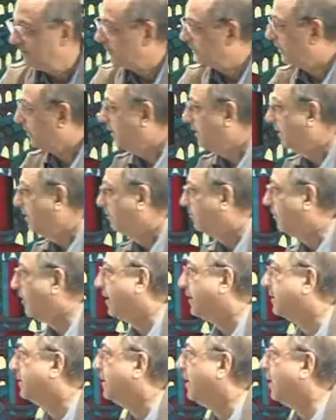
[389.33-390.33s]
Okay,
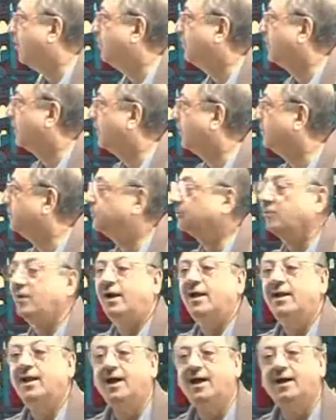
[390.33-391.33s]
fine. Now we come to
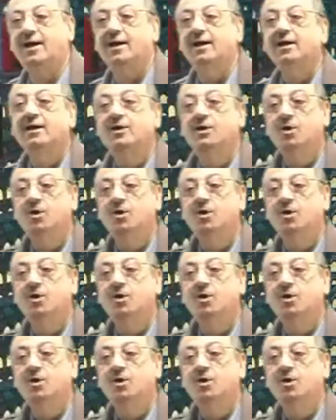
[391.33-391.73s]
Allah.